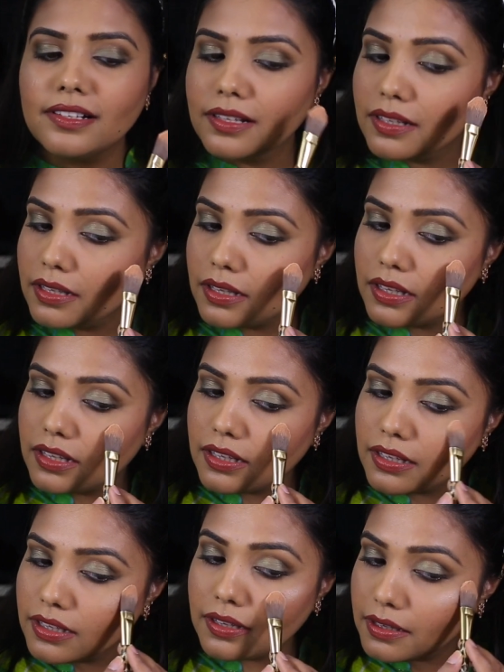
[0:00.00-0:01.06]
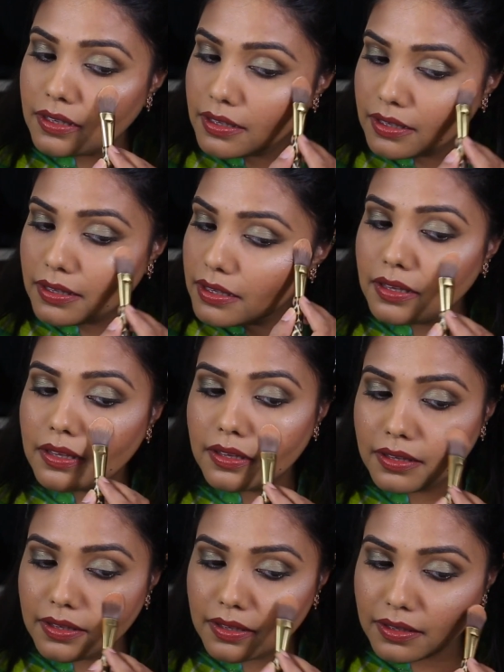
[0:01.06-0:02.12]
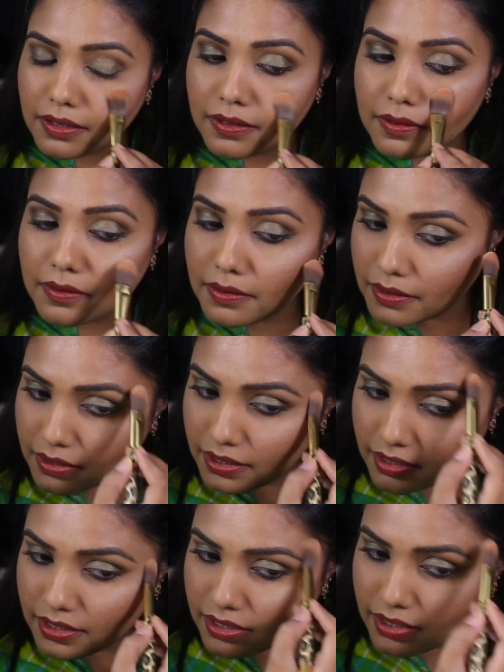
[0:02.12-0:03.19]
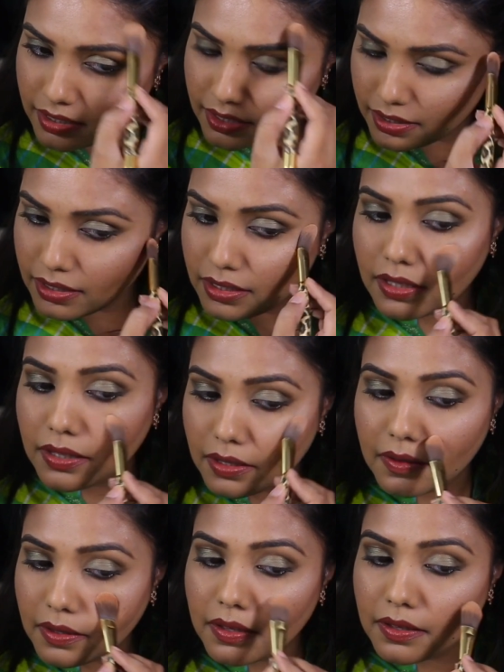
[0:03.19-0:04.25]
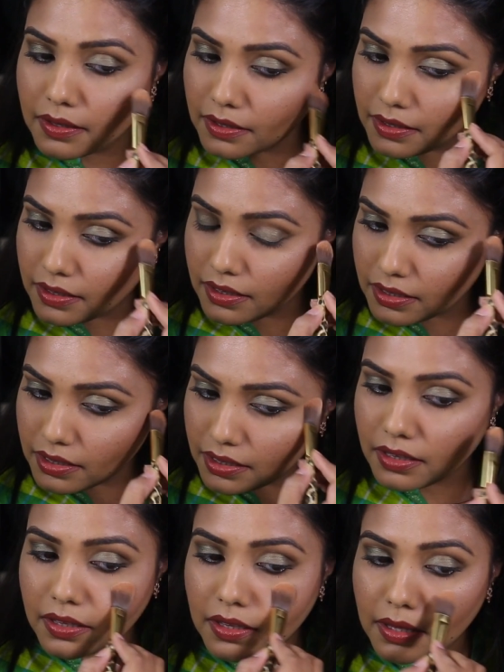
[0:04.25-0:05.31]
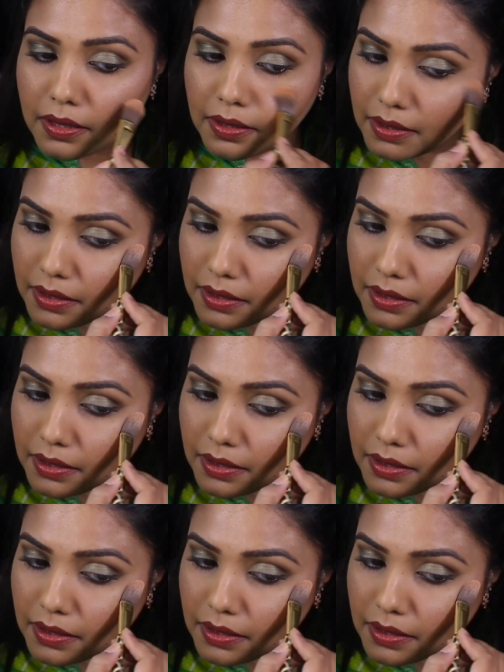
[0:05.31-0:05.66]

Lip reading: [no speech]